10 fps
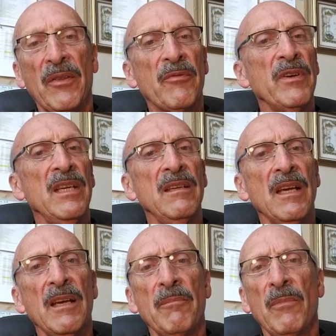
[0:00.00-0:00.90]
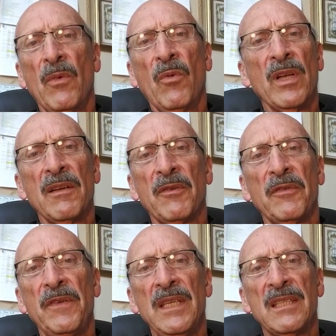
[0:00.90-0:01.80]
3 wonderful
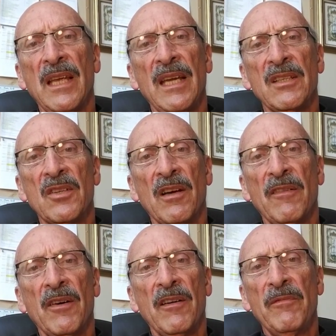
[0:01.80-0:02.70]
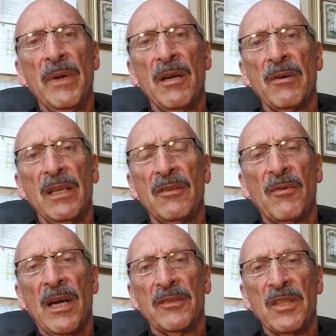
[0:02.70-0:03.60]
feast days of Mary
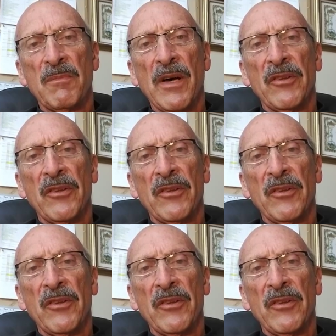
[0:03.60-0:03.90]
throughout this month.